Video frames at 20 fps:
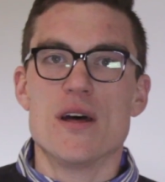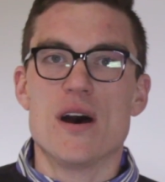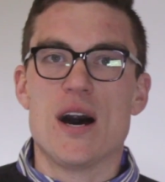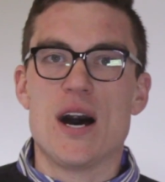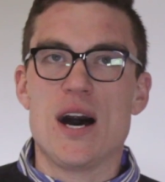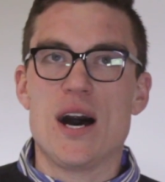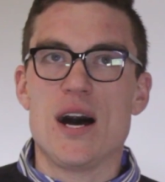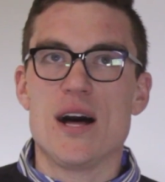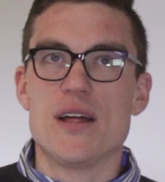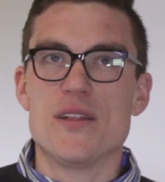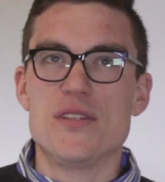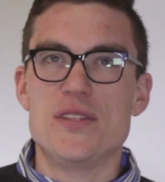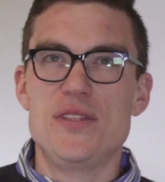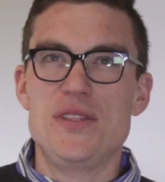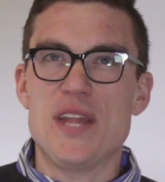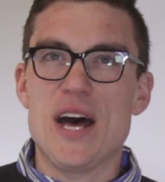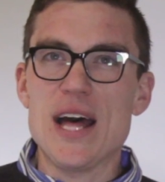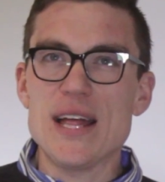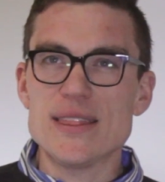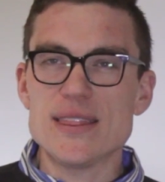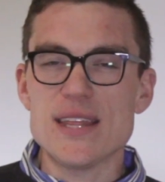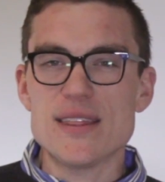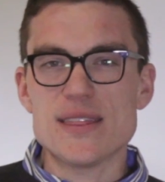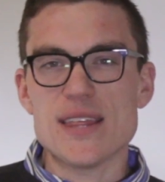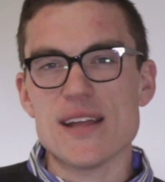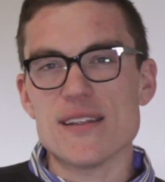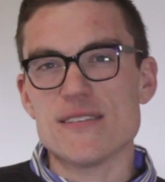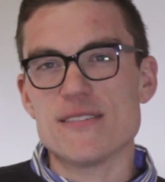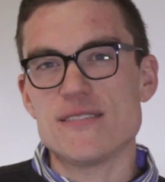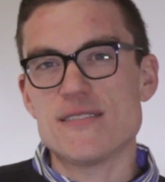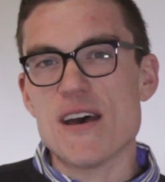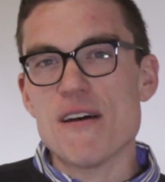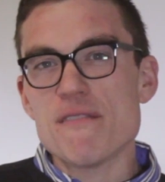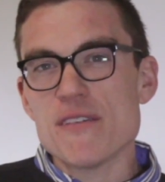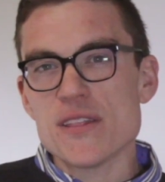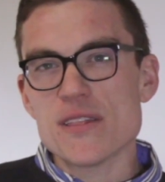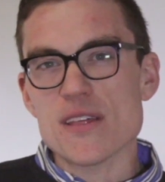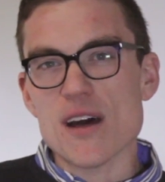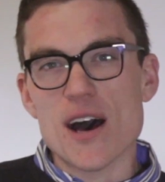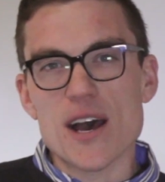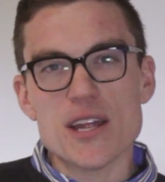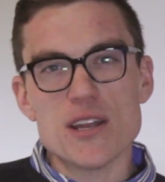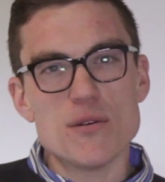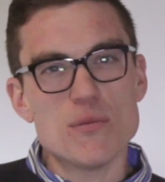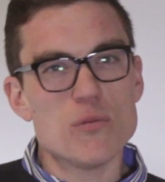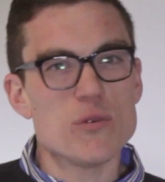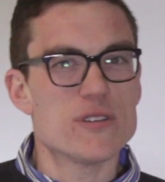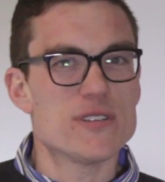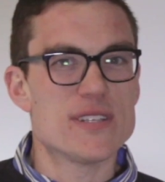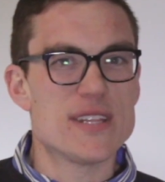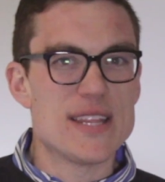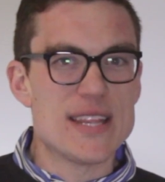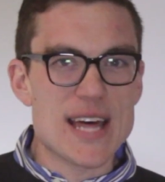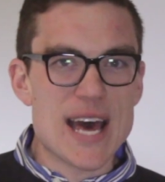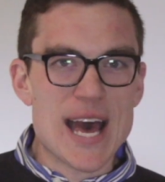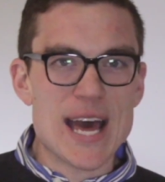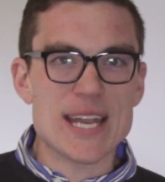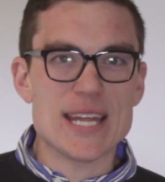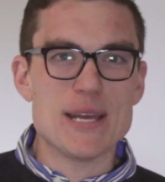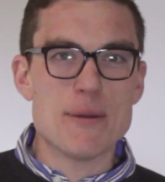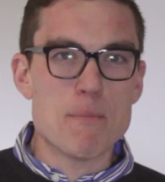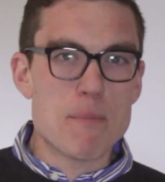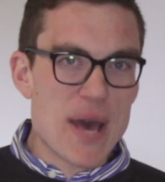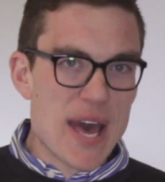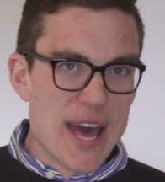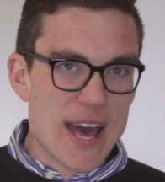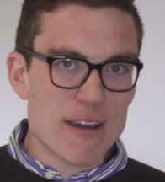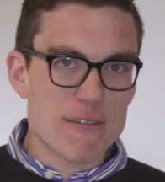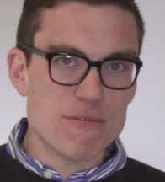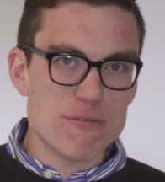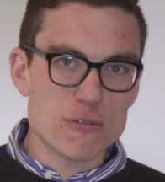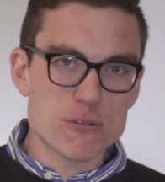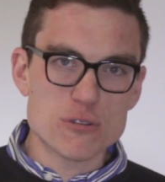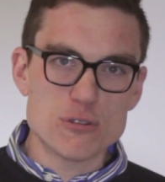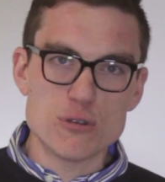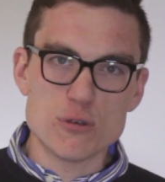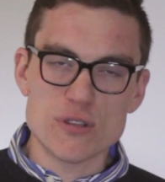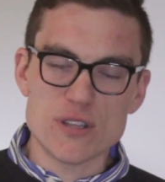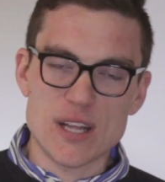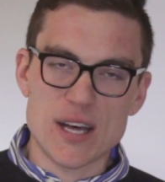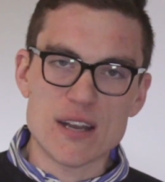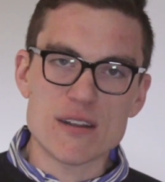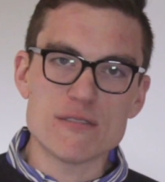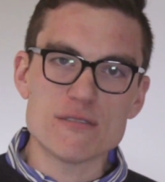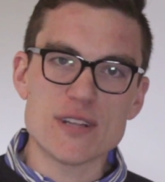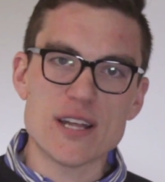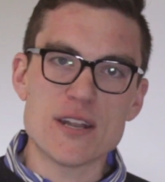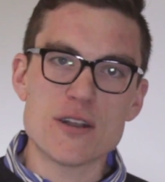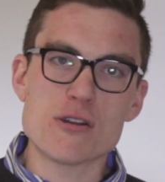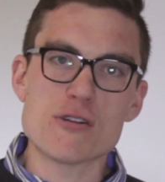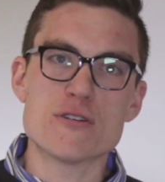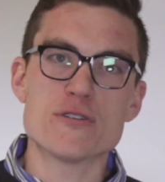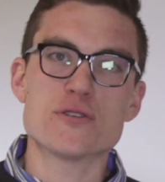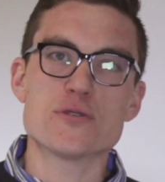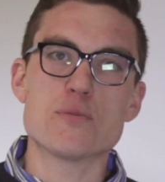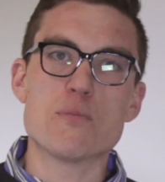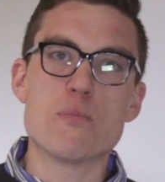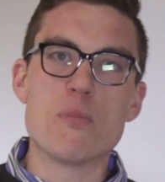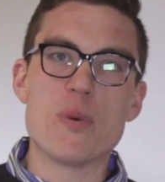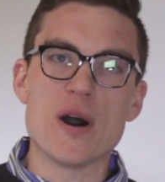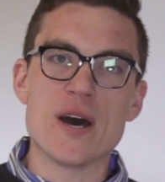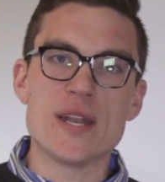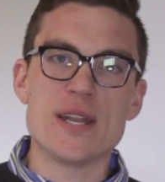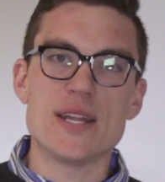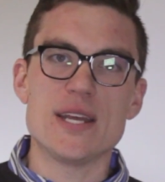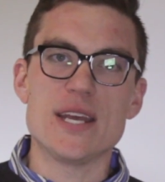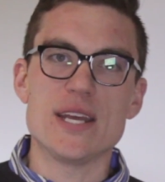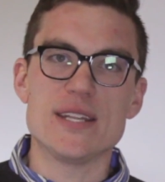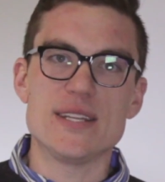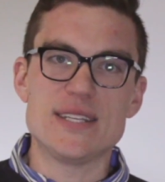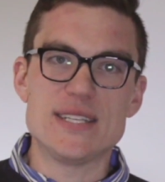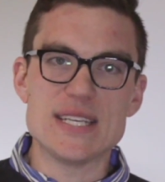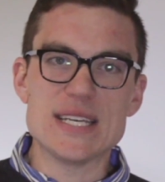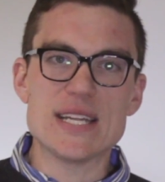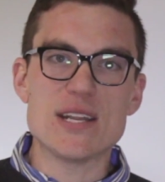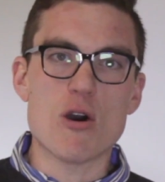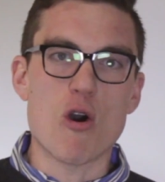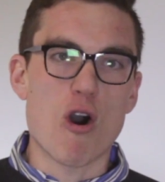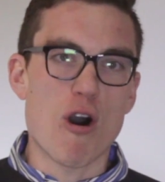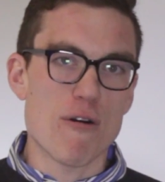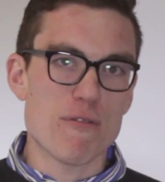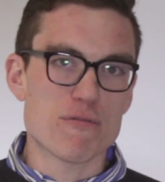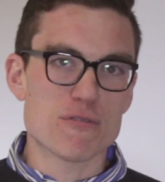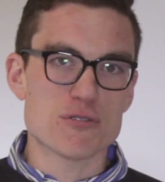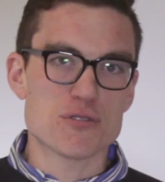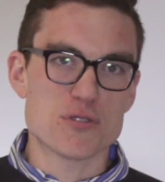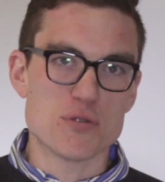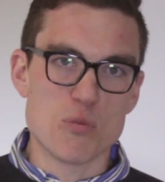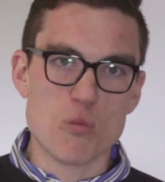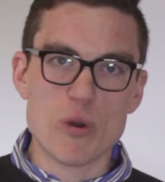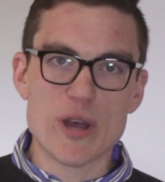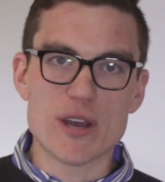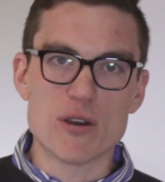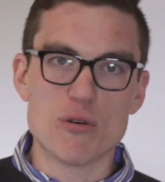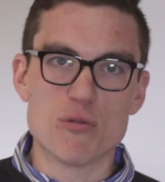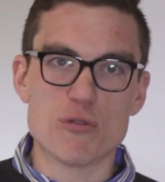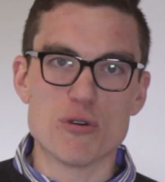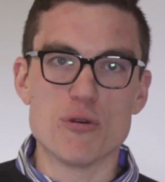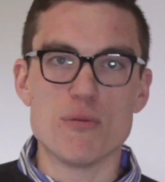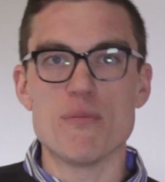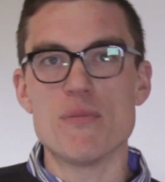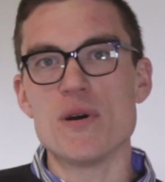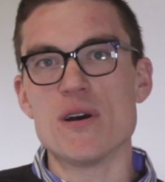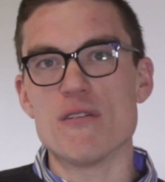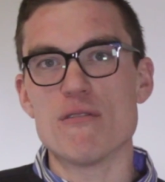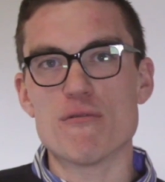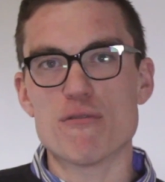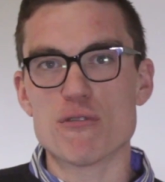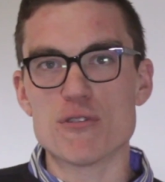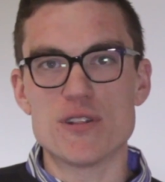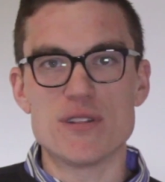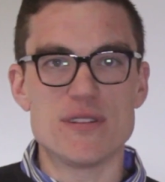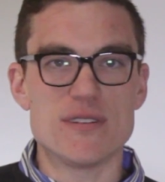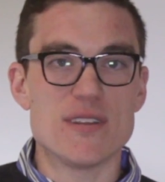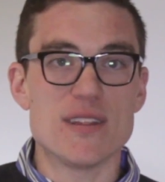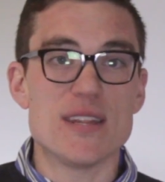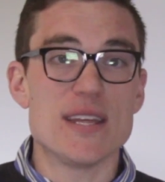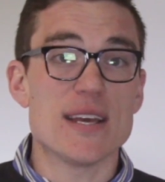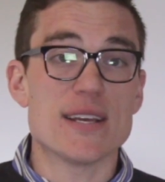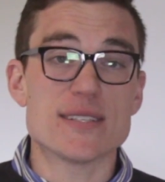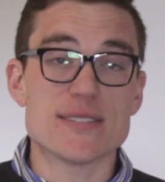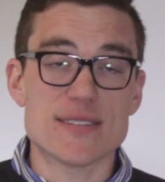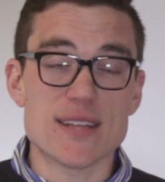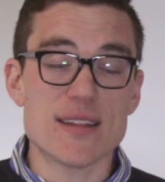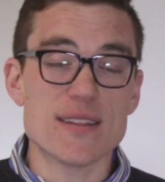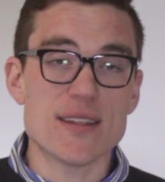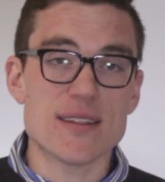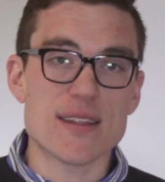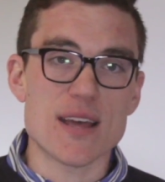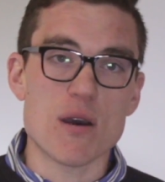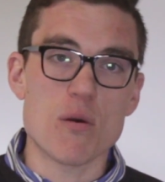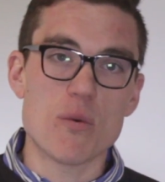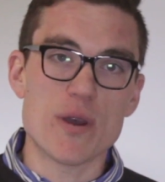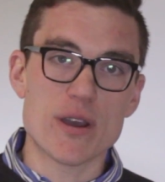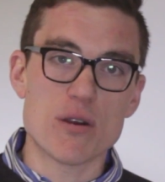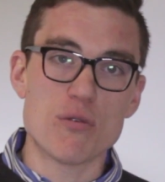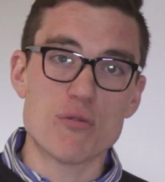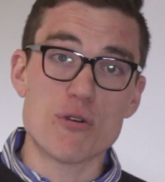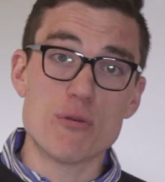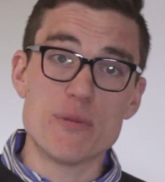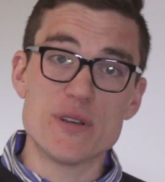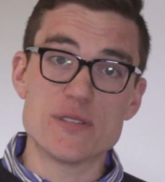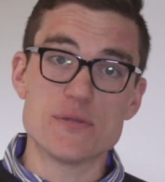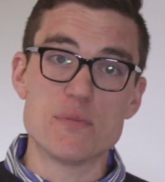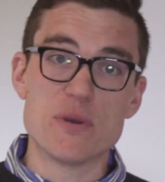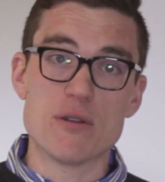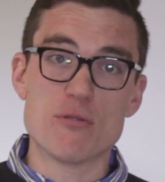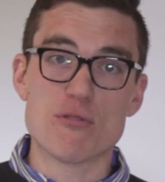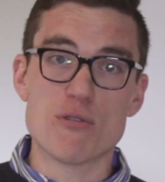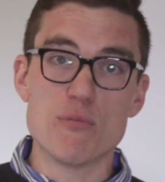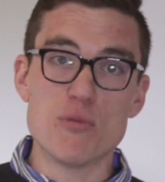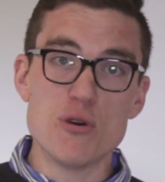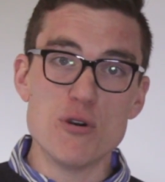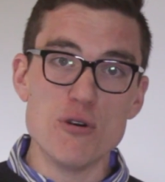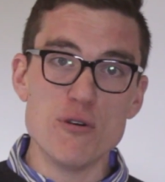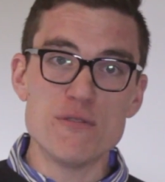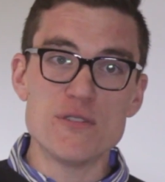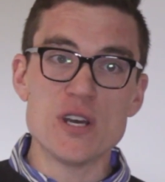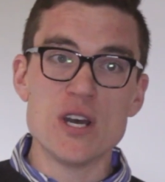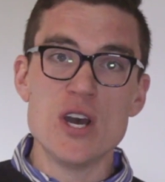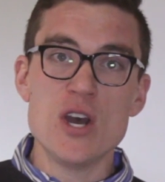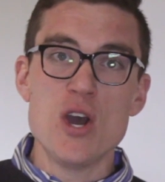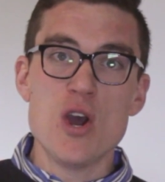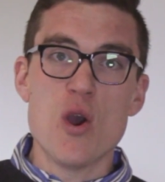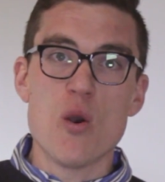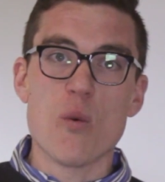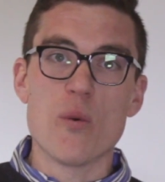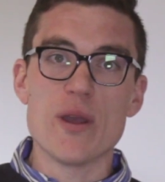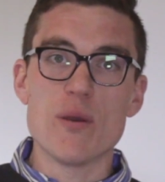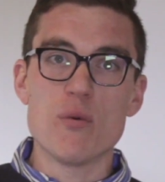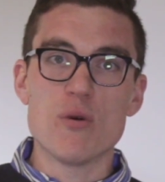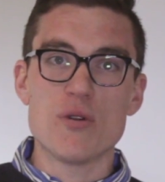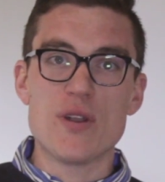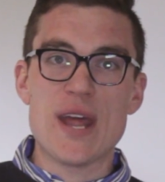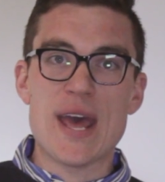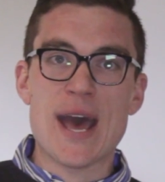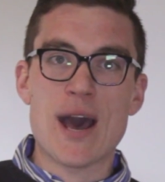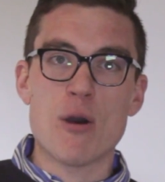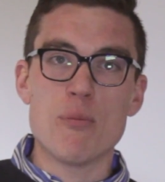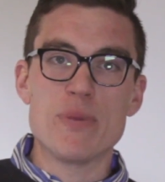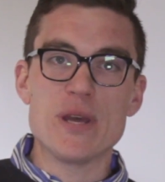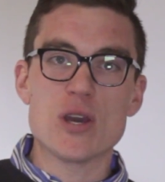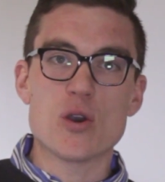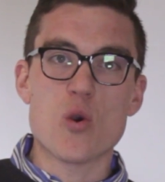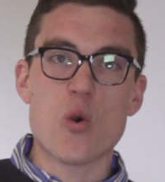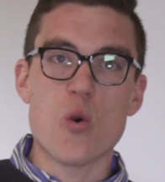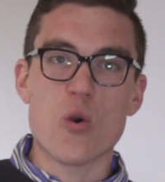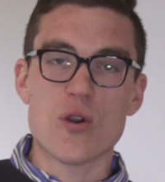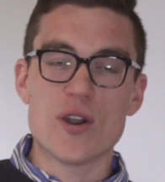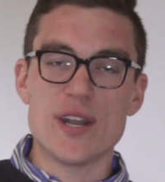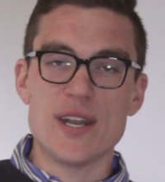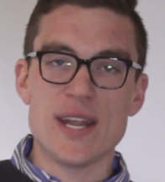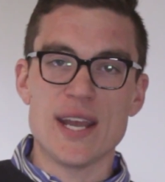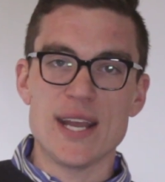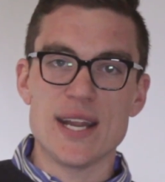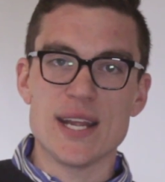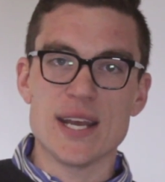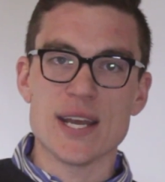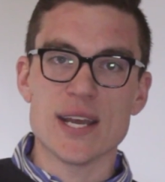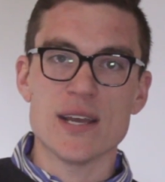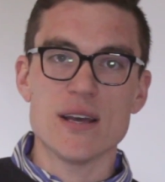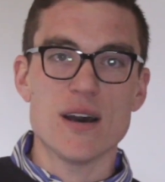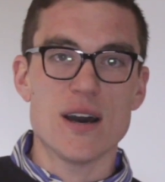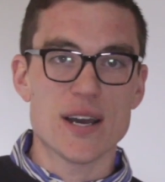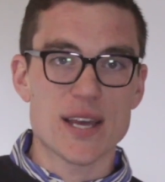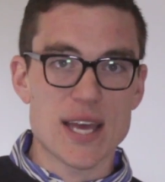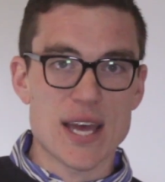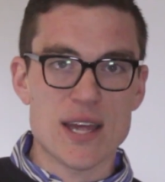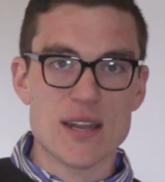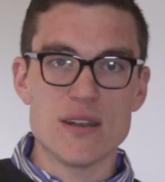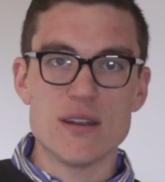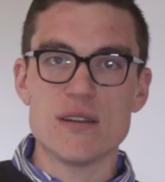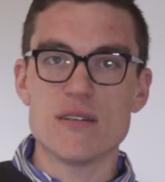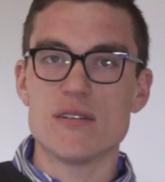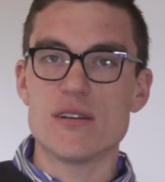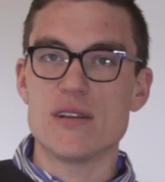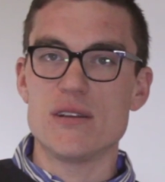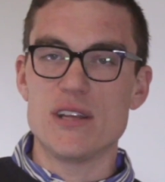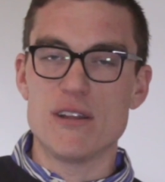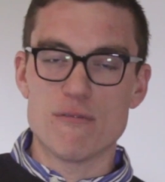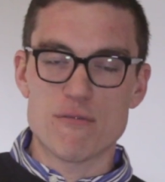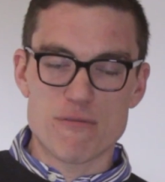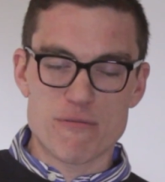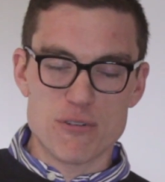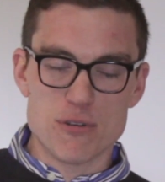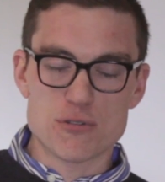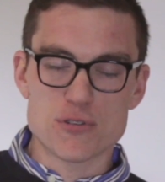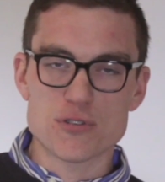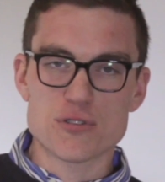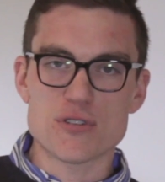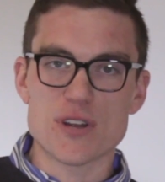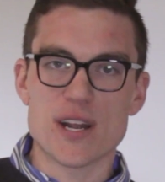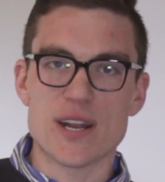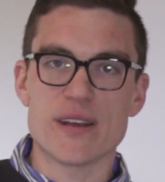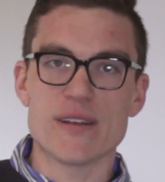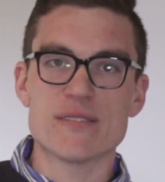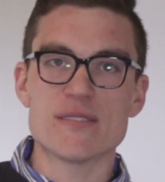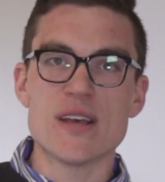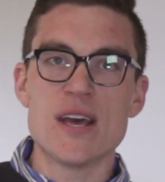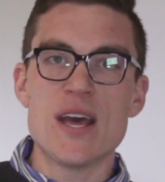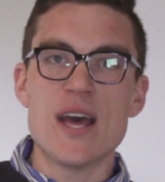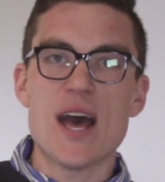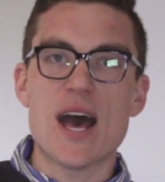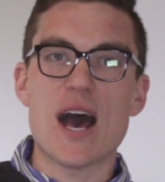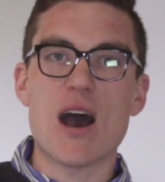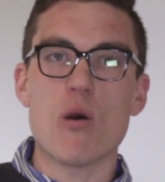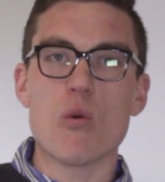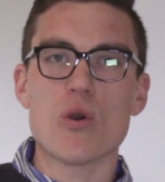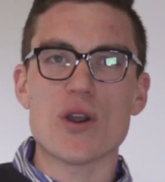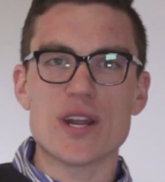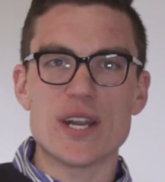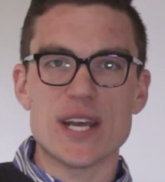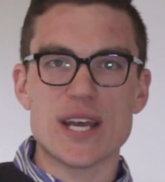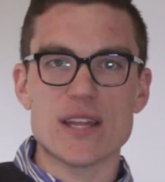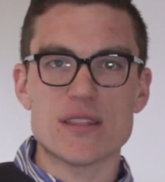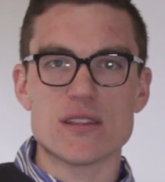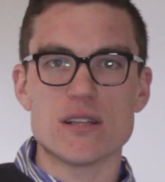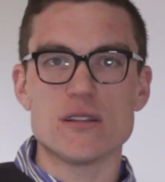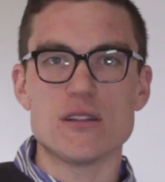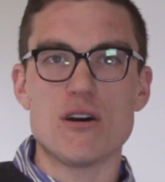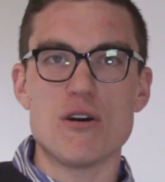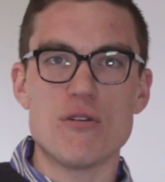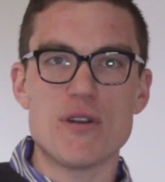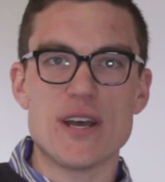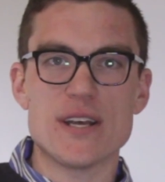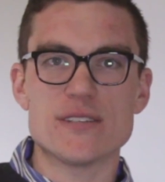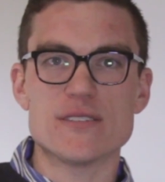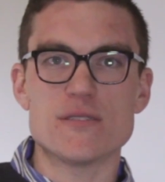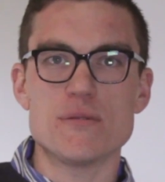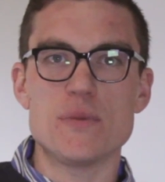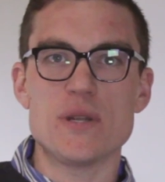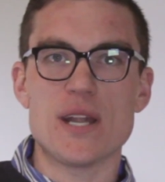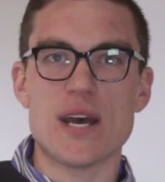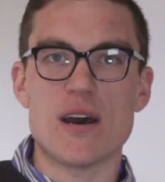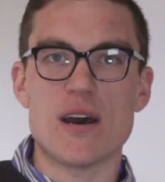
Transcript: Not that that 7th item was that impactful to a lot of lenders, but it did offer some wiggle room. To the extent that that wiggle room has been removed, we will now be coordinating, again, in future trainings, how we're going to get the loan estimate